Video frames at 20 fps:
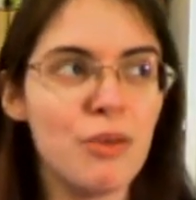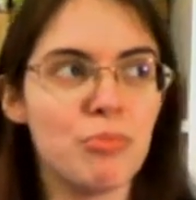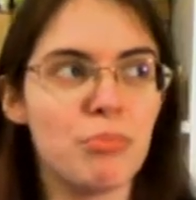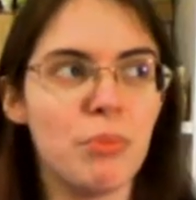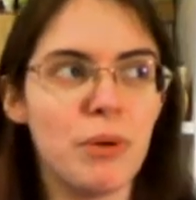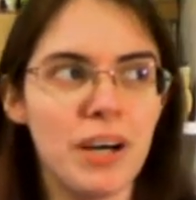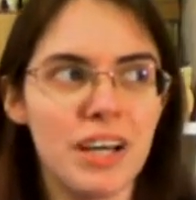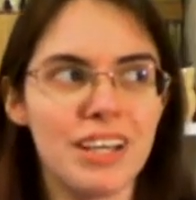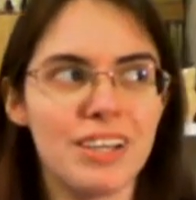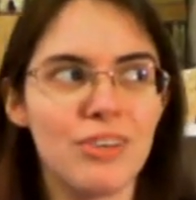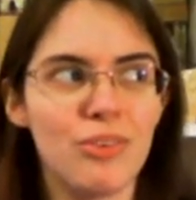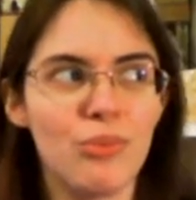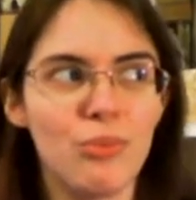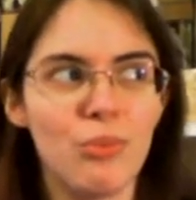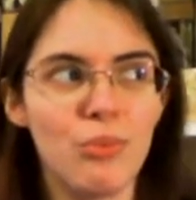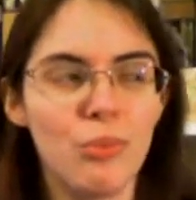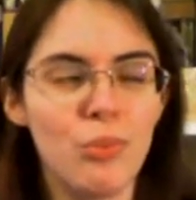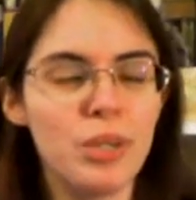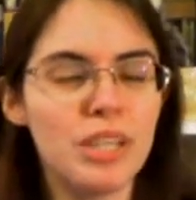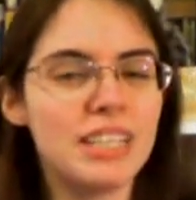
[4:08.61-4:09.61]
But
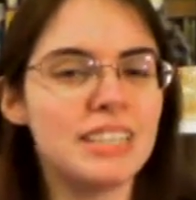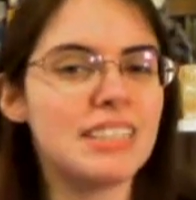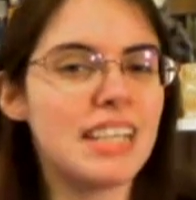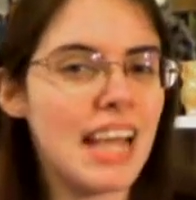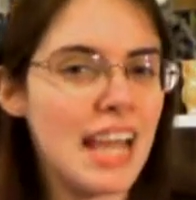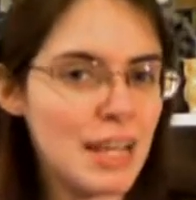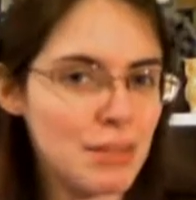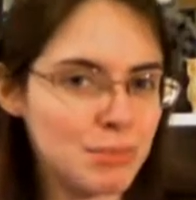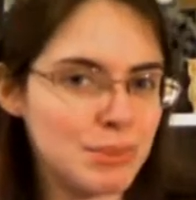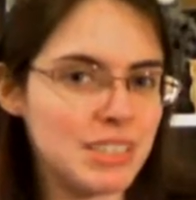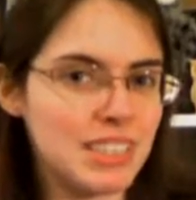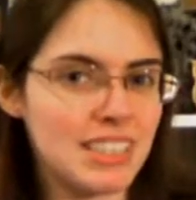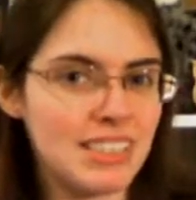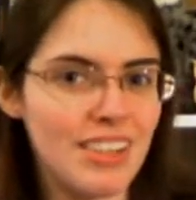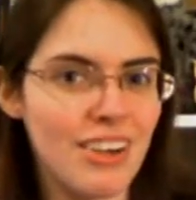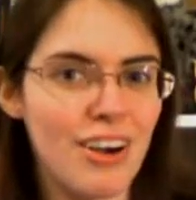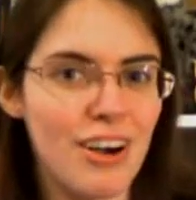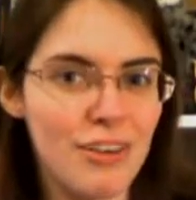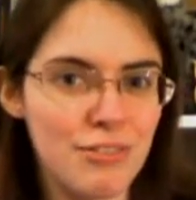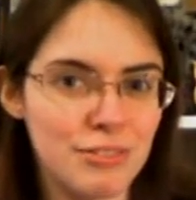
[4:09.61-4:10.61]
we taped it
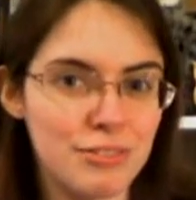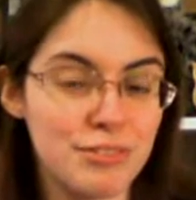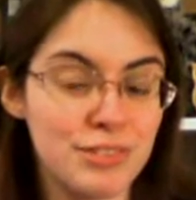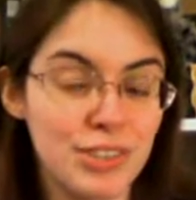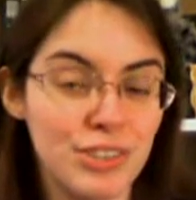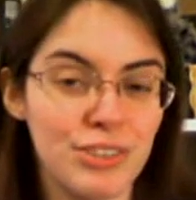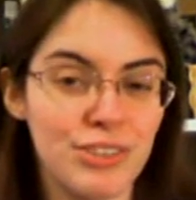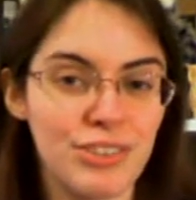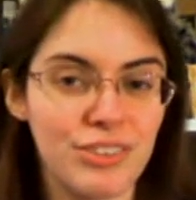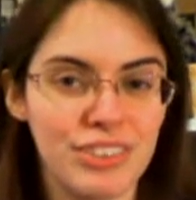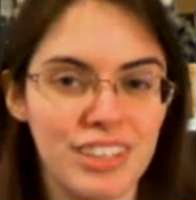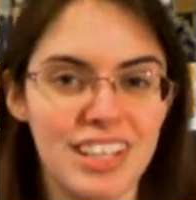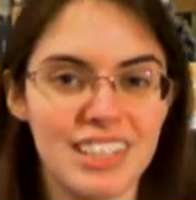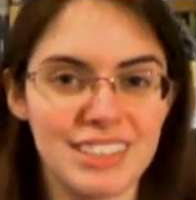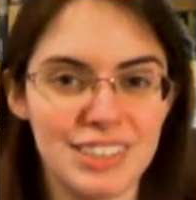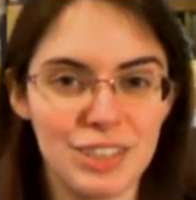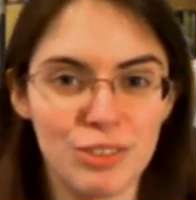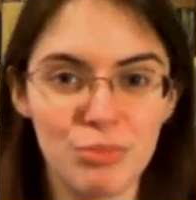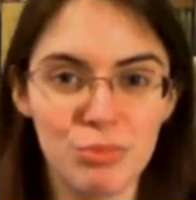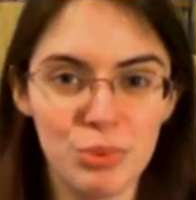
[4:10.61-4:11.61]
off of Turner
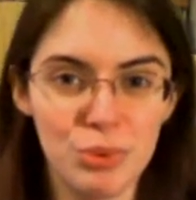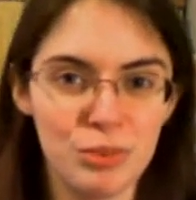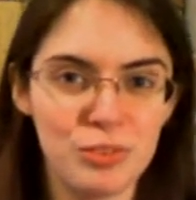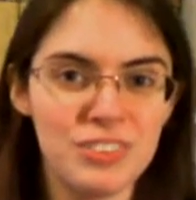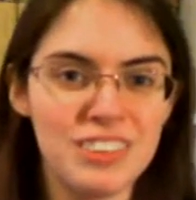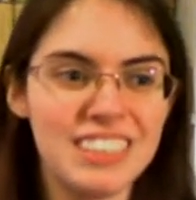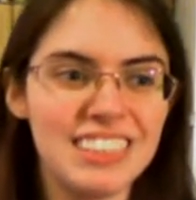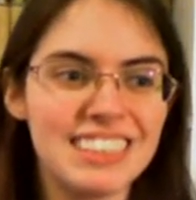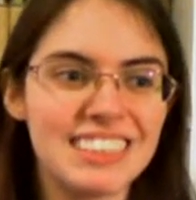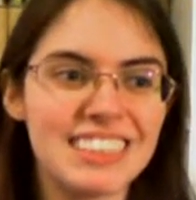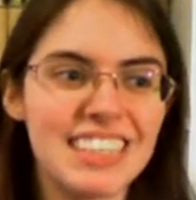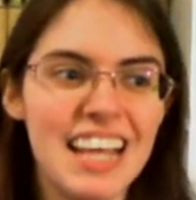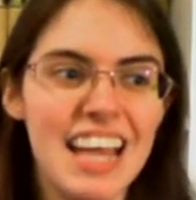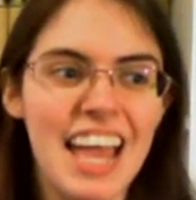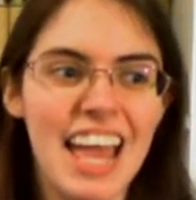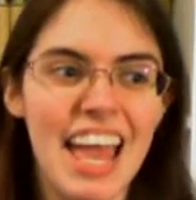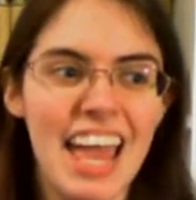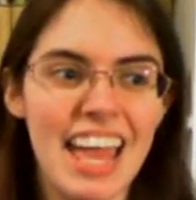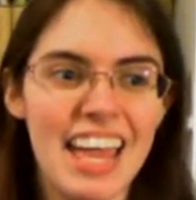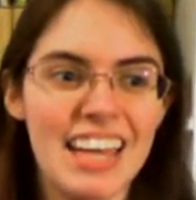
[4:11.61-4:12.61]
Classic Movies,
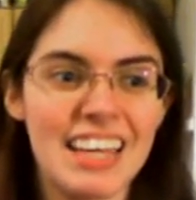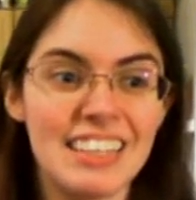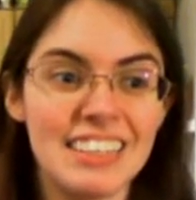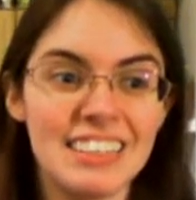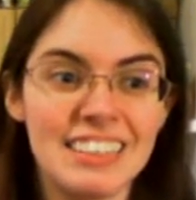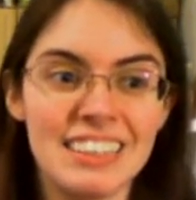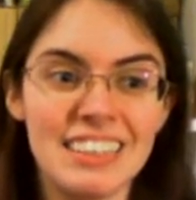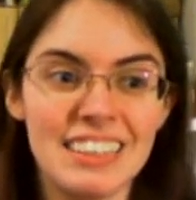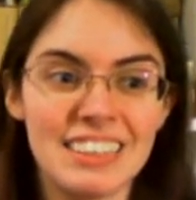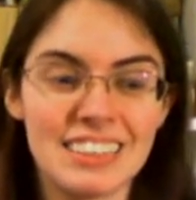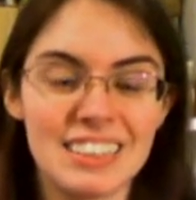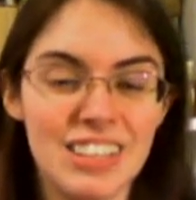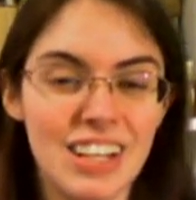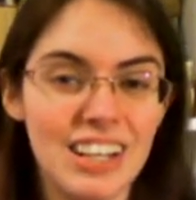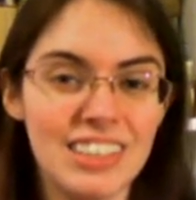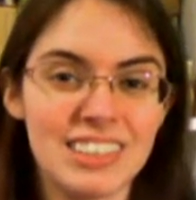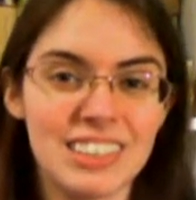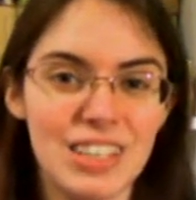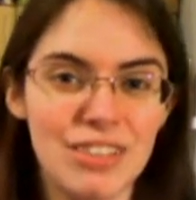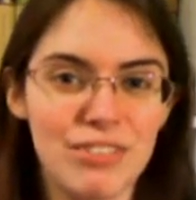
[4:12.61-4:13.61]
and it's
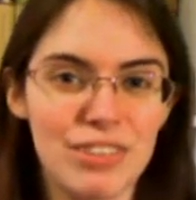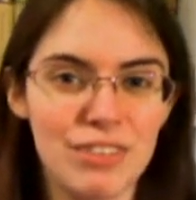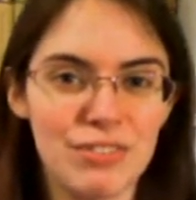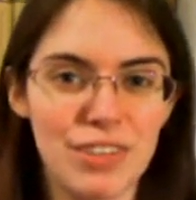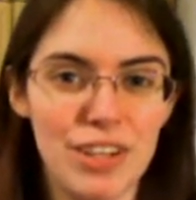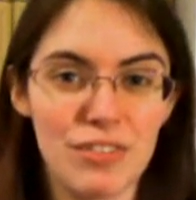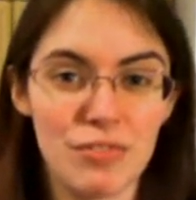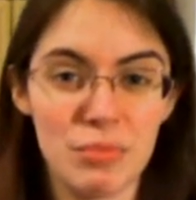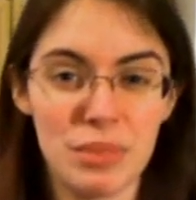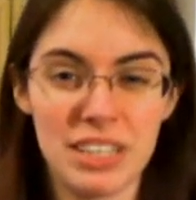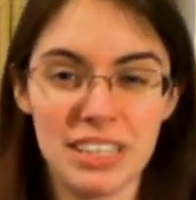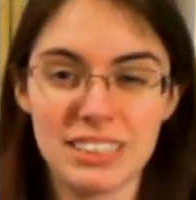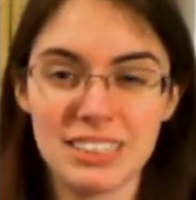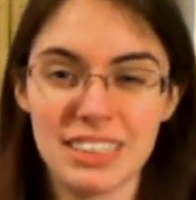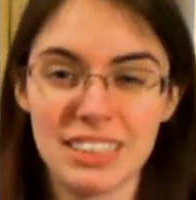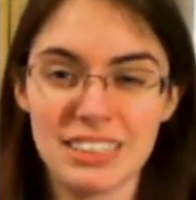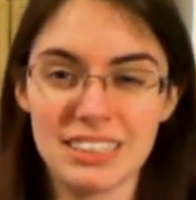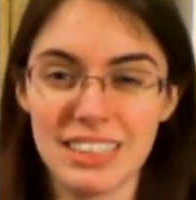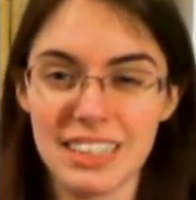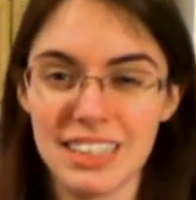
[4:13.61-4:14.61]
not 75 minutes,
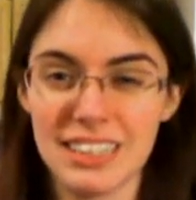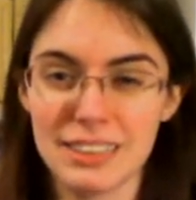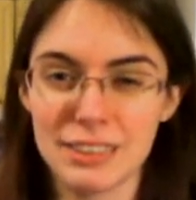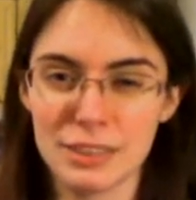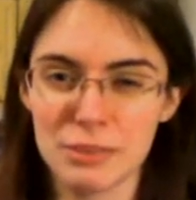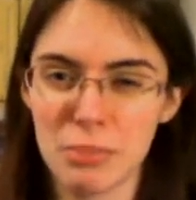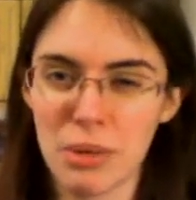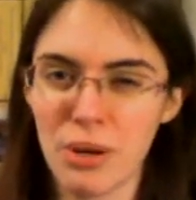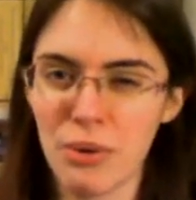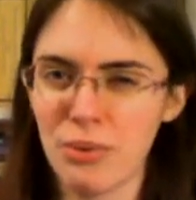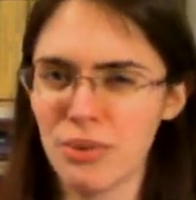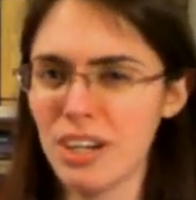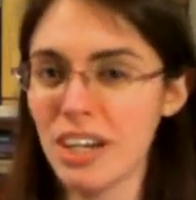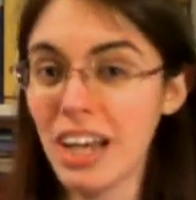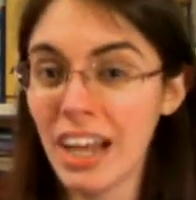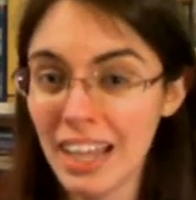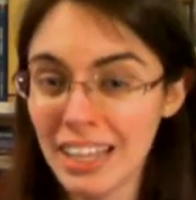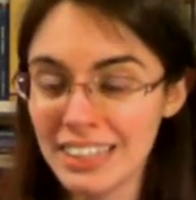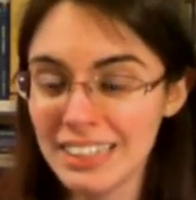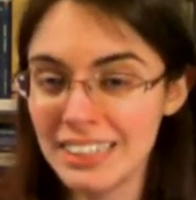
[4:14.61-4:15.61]
I'd say it's about
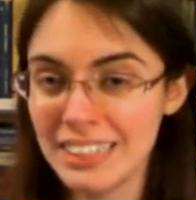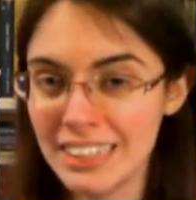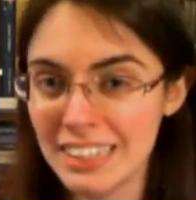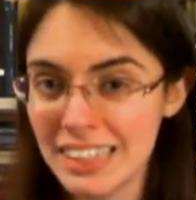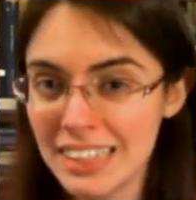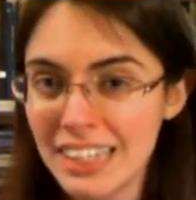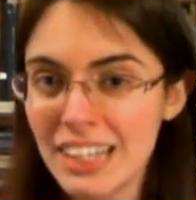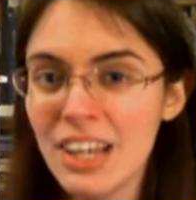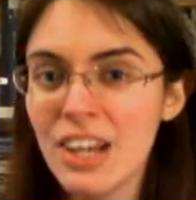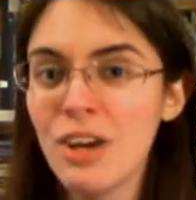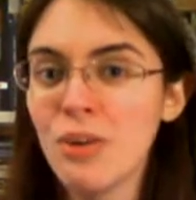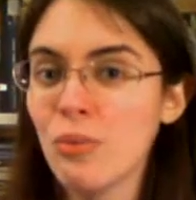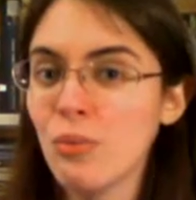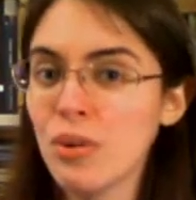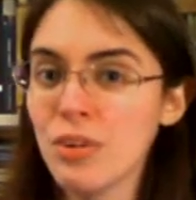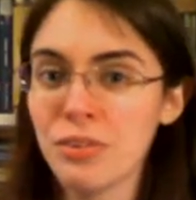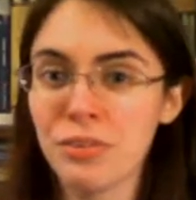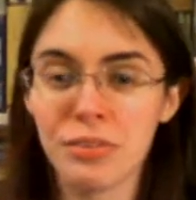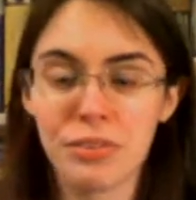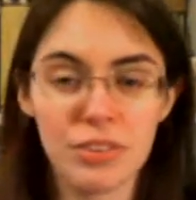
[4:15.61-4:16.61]
90,
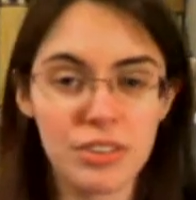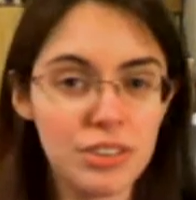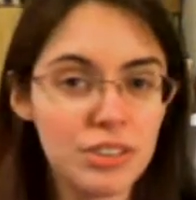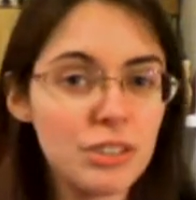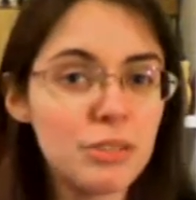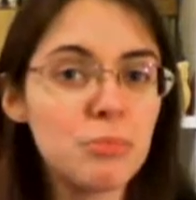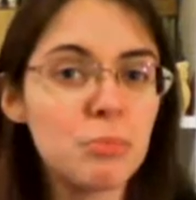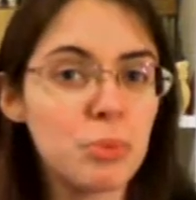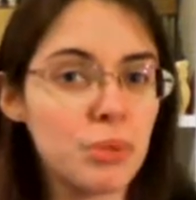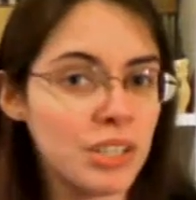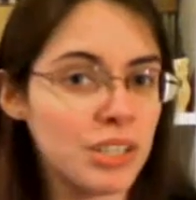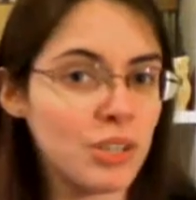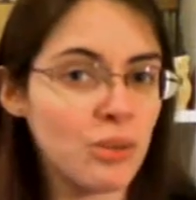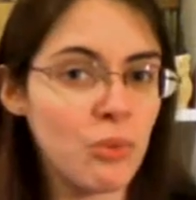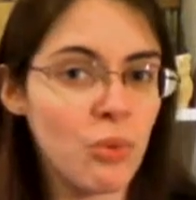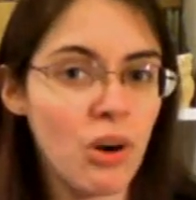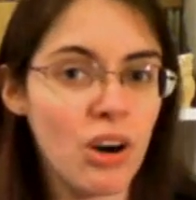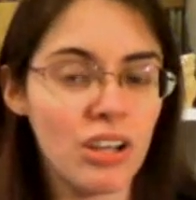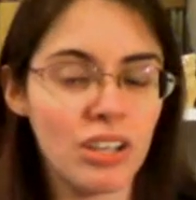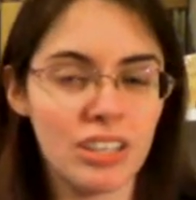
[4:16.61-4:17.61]
with good print
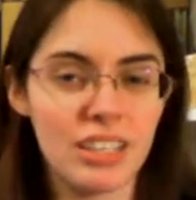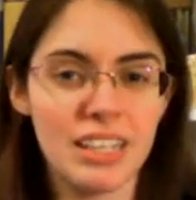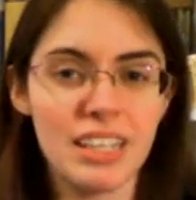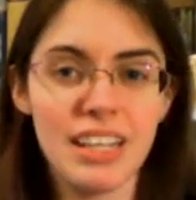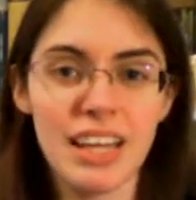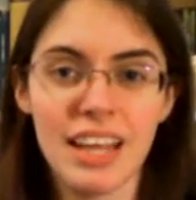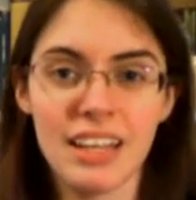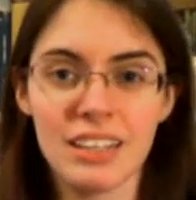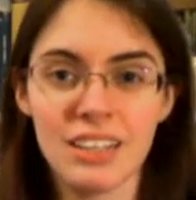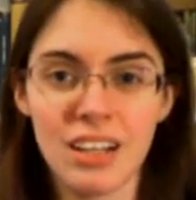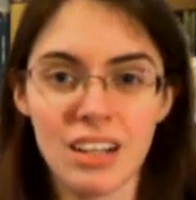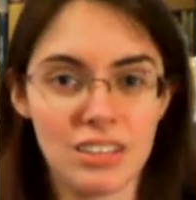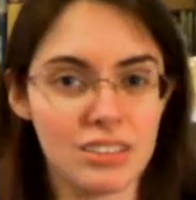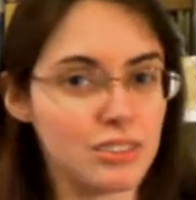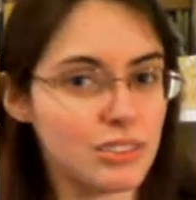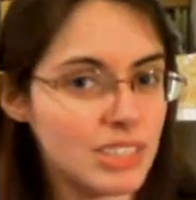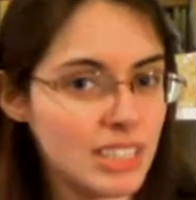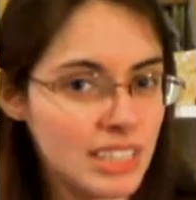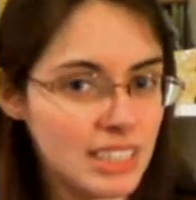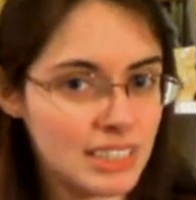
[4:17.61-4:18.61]
quality and
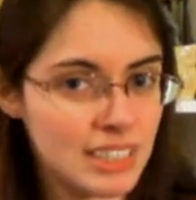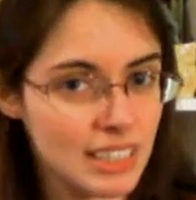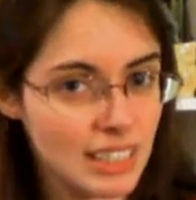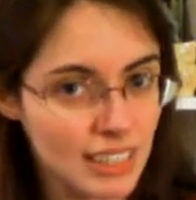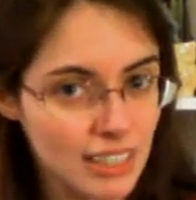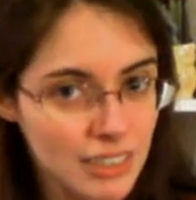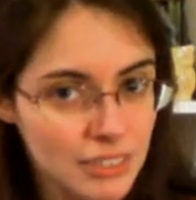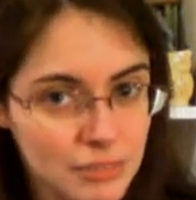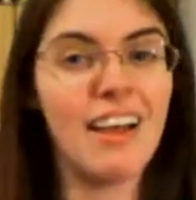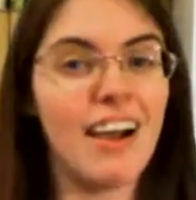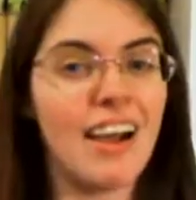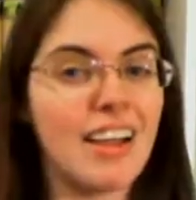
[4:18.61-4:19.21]
color tinting.